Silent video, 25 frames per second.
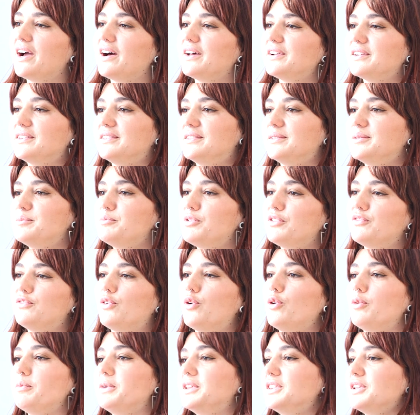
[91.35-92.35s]
out and
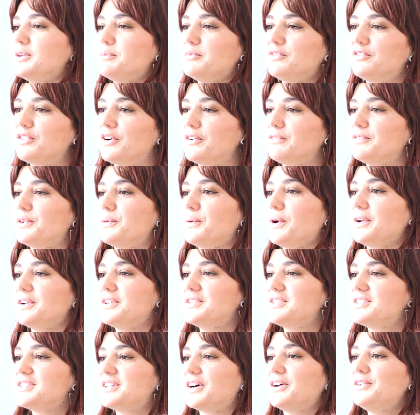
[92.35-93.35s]
performing them for everyone
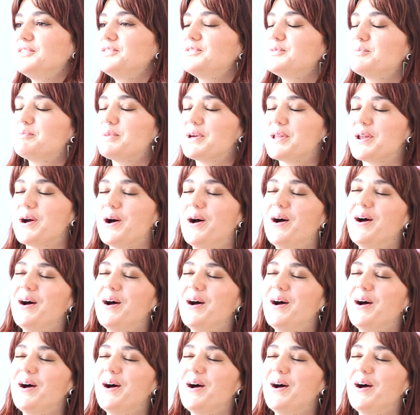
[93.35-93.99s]
and stuff. But